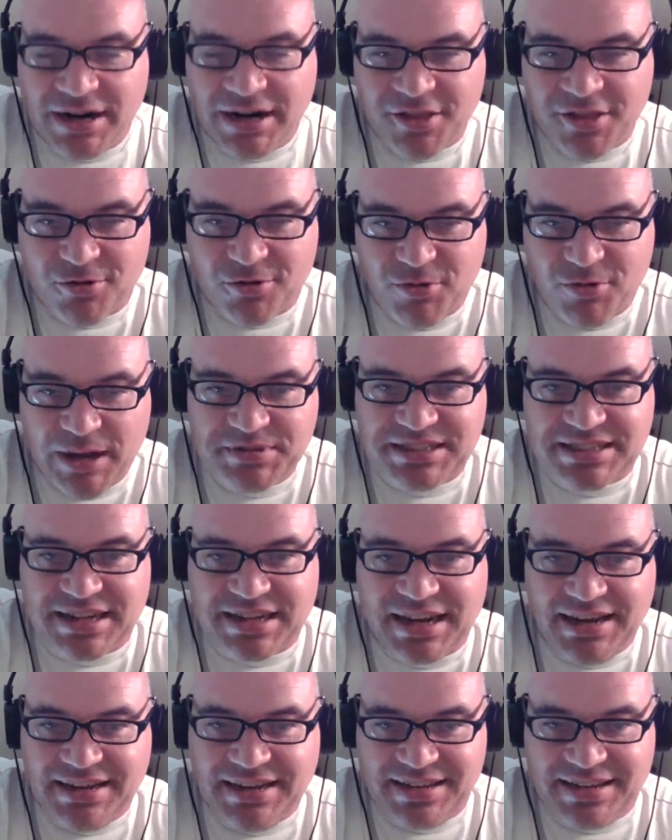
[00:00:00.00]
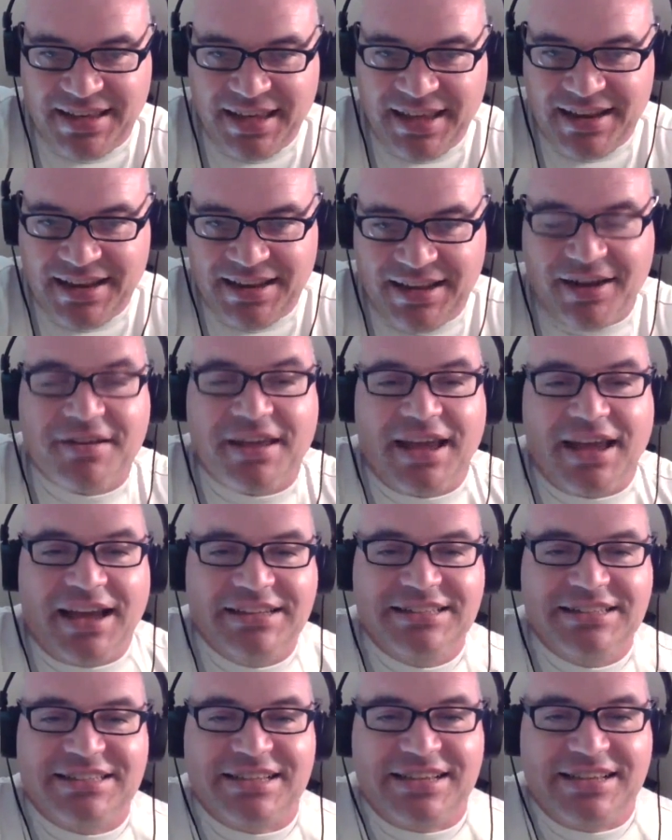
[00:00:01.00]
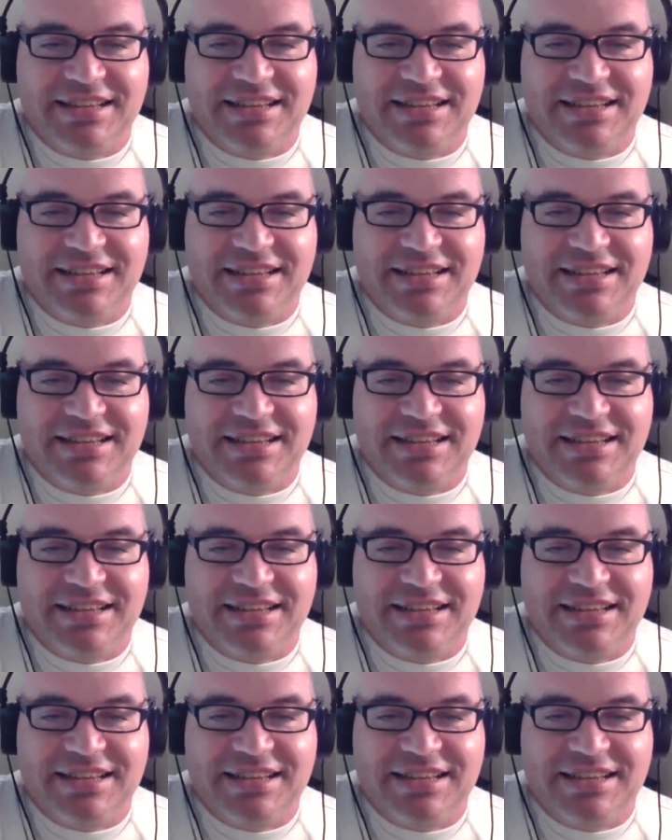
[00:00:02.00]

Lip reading: another website to get. Okay, I see.